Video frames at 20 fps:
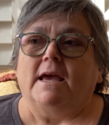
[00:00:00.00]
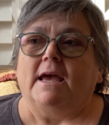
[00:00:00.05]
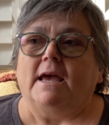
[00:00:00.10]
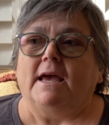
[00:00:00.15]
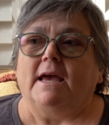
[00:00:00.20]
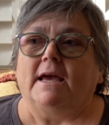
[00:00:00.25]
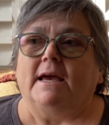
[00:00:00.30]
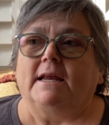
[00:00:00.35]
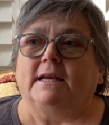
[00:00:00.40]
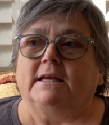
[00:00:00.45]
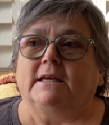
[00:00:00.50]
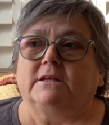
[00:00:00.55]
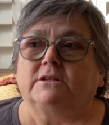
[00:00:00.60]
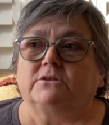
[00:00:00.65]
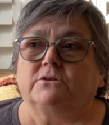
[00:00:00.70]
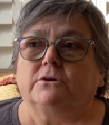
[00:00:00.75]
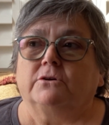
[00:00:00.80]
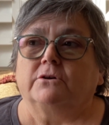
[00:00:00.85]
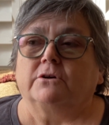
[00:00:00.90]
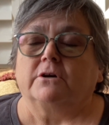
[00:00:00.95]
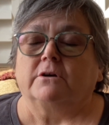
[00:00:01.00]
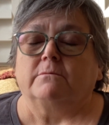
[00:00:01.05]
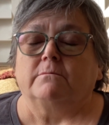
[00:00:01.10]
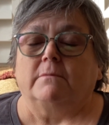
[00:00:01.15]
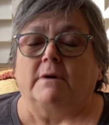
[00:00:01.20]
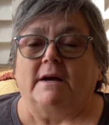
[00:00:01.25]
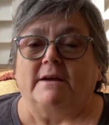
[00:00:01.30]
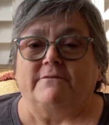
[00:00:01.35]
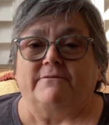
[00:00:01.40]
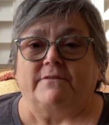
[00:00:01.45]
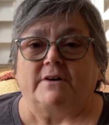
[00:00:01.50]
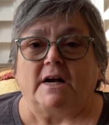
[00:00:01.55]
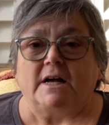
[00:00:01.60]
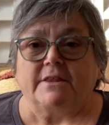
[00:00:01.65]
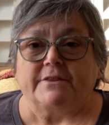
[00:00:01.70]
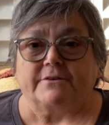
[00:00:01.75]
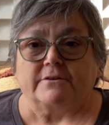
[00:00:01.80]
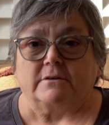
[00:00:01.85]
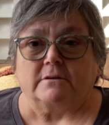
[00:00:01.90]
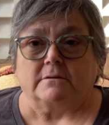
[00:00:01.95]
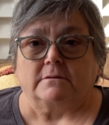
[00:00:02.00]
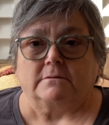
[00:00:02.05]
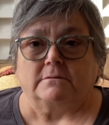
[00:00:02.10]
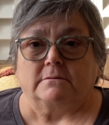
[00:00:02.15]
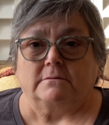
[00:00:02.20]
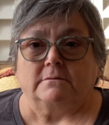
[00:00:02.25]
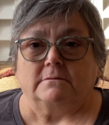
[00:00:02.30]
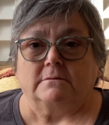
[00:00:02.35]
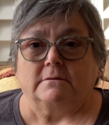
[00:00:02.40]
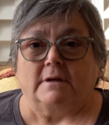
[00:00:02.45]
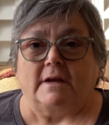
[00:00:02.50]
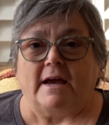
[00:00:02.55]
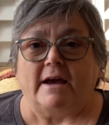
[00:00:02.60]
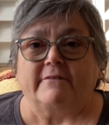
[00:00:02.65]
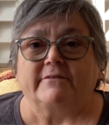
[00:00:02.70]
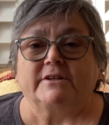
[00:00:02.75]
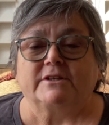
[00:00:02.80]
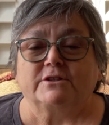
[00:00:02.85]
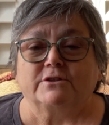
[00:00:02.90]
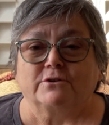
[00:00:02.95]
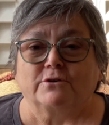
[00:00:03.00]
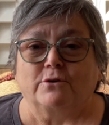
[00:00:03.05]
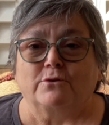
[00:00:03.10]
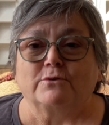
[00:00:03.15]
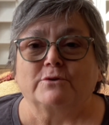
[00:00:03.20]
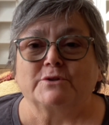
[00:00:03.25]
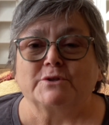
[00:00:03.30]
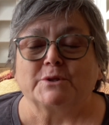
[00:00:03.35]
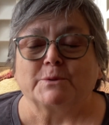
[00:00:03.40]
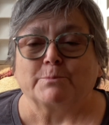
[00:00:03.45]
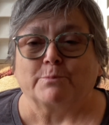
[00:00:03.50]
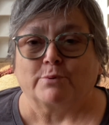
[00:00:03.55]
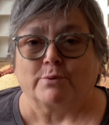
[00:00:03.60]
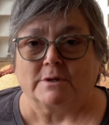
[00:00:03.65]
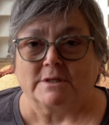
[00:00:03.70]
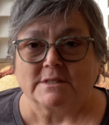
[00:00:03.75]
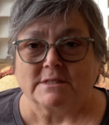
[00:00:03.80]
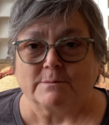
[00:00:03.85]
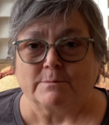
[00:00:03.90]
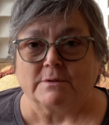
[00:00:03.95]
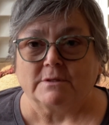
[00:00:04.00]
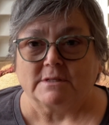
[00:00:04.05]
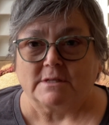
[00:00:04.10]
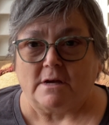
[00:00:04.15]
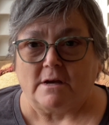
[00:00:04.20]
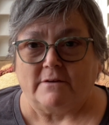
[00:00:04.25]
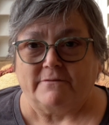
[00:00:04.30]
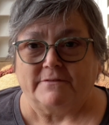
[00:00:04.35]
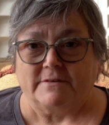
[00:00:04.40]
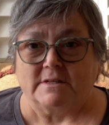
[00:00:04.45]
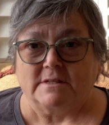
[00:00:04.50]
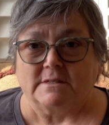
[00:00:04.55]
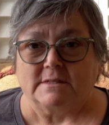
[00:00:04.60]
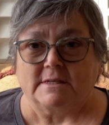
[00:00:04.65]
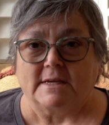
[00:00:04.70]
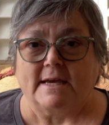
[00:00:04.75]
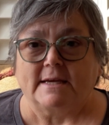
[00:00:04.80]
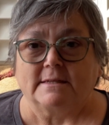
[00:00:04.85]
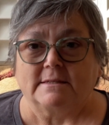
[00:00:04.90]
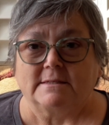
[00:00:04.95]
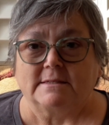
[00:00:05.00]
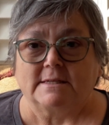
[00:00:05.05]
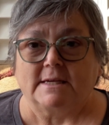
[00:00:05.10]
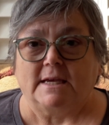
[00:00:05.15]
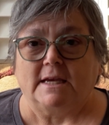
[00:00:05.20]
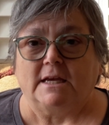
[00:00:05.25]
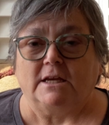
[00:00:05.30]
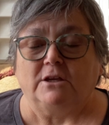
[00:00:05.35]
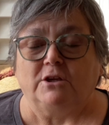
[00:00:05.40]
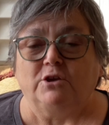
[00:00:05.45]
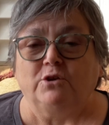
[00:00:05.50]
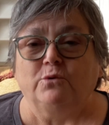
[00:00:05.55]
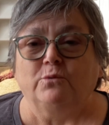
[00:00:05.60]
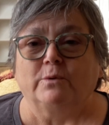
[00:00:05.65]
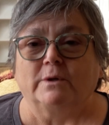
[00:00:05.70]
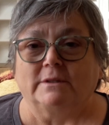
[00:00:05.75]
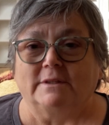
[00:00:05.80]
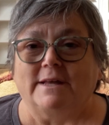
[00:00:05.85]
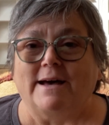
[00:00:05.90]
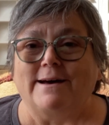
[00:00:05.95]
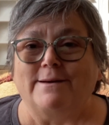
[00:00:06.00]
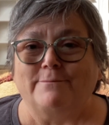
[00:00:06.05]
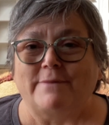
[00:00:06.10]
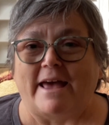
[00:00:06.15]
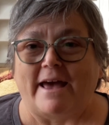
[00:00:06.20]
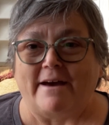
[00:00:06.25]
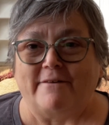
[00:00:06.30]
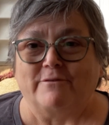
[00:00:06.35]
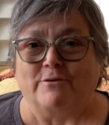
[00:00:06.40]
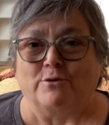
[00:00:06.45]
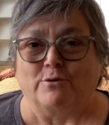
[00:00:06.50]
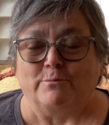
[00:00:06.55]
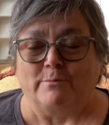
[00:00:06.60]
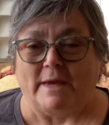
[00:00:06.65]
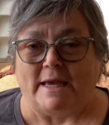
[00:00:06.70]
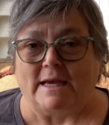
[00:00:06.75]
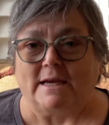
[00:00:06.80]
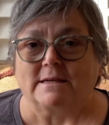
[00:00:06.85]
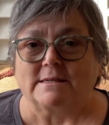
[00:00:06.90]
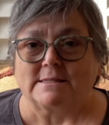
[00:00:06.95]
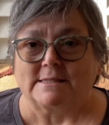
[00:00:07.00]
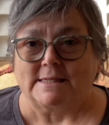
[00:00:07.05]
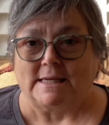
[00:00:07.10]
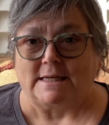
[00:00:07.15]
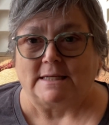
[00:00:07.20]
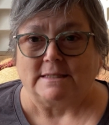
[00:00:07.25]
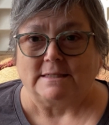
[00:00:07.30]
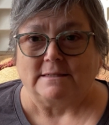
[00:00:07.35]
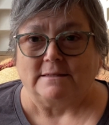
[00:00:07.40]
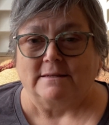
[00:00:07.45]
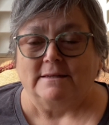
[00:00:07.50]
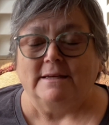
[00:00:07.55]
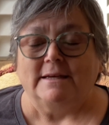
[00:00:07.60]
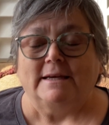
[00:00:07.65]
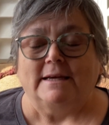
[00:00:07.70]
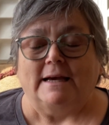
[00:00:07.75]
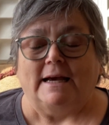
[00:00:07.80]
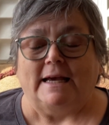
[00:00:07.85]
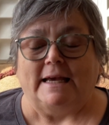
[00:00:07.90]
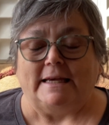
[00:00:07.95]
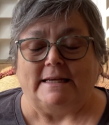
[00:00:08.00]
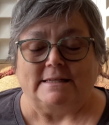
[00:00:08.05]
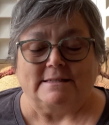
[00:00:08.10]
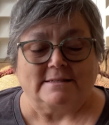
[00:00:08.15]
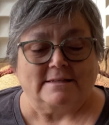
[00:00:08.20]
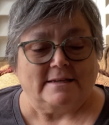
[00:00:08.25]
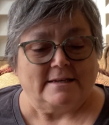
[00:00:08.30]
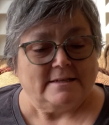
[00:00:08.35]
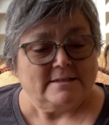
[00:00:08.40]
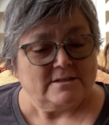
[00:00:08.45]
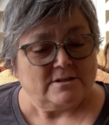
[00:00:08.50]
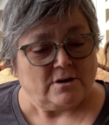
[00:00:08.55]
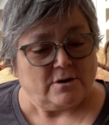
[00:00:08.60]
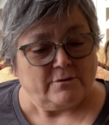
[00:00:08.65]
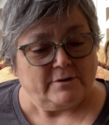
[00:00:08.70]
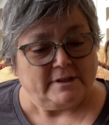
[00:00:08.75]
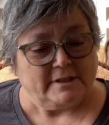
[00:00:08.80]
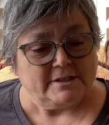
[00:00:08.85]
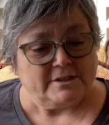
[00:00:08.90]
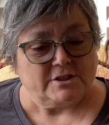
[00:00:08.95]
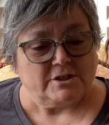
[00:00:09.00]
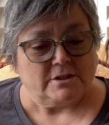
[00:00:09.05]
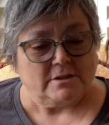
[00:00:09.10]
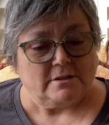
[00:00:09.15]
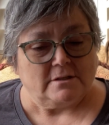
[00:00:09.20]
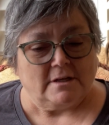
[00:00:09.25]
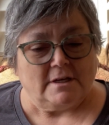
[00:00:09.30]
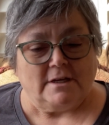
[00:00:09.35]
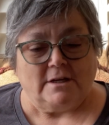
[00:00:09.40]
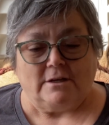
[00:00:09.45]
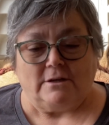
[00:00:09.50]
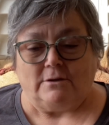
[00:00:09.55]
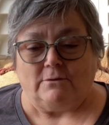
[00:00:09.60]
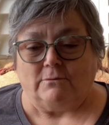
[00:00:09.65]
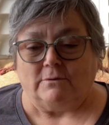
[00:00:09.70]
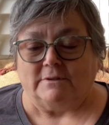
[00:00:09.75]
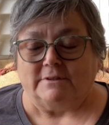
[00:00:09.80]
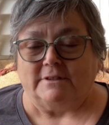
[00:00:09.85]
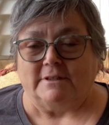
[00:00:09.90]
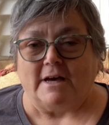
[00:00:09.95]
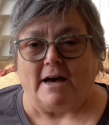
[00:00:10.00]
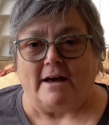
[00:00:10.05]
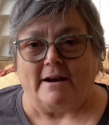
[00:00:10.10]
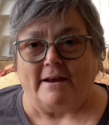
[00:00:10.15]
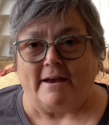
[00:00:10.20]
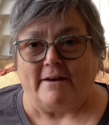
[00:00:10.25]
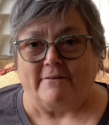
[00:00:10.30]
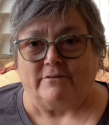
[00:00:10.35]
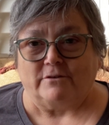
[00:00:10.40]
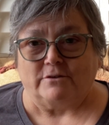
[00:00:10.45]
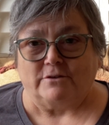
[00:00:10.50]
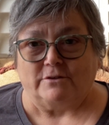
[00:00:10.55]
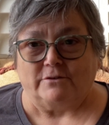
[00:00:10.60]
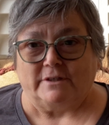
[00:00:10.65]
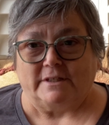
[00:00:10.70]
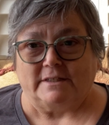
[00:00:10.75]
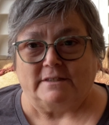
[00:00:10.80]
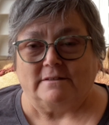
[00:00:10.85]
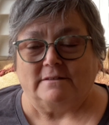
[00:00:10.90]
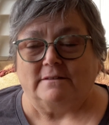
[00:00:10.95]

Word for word: And it took my father having to go to the principal's office and saying, You will not have her make a saint. It is against our religion. You will not have her do it.